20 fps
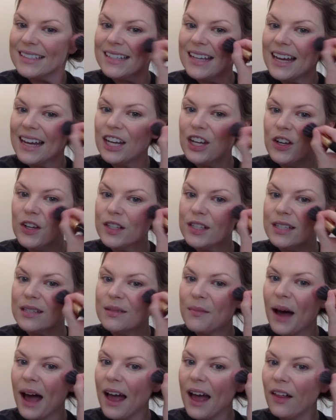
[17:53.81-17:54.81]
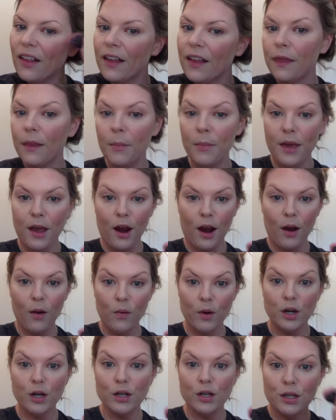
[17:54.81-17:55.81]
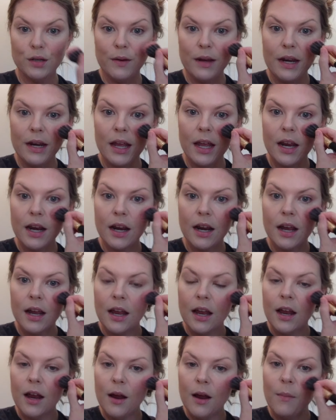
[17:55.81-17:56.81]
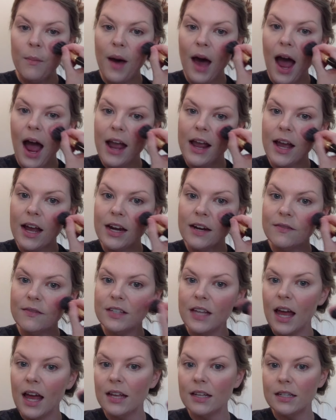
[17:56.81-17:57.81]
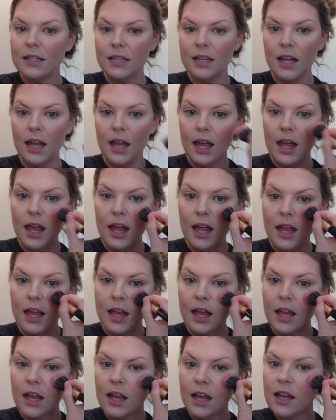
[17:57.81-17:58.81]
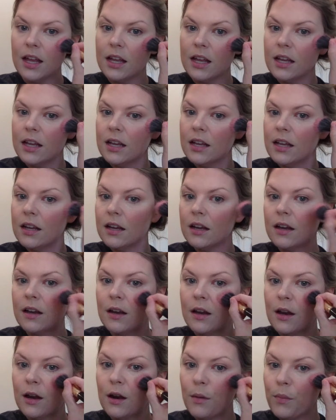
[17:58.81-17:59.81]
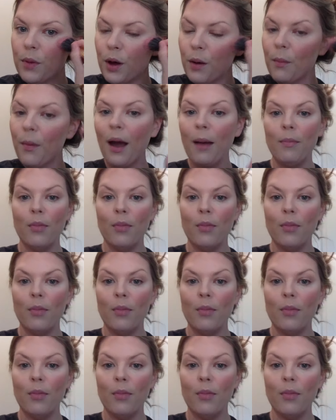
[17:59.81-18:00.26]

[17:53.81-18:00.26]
And you can smile in the mirror when you're doing it. But I kind of tend to put my